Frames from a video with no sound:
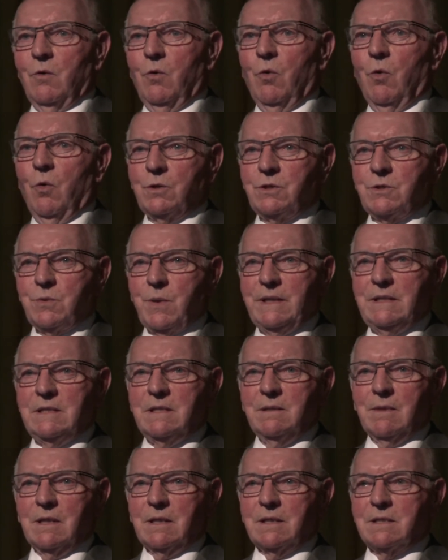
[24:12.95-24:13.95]
or
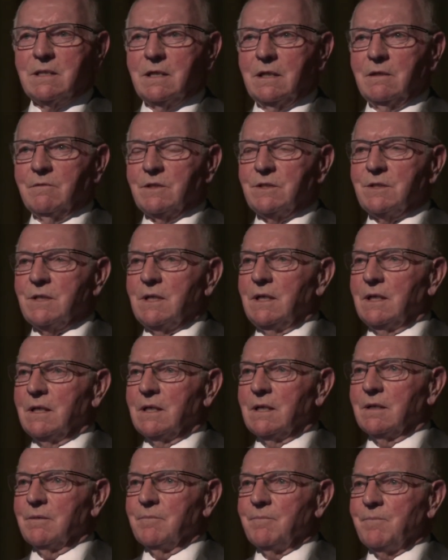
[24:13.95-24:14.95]
20 millisieverts a
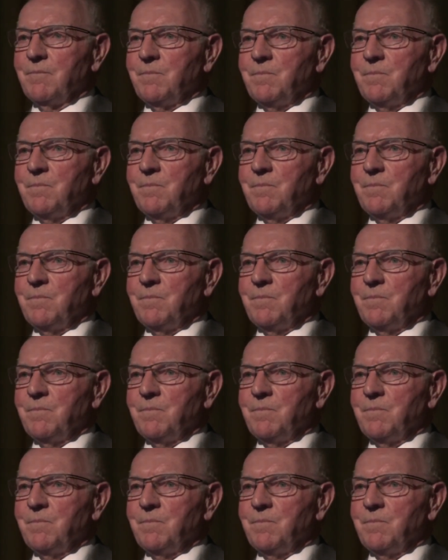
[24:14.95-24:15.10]
year.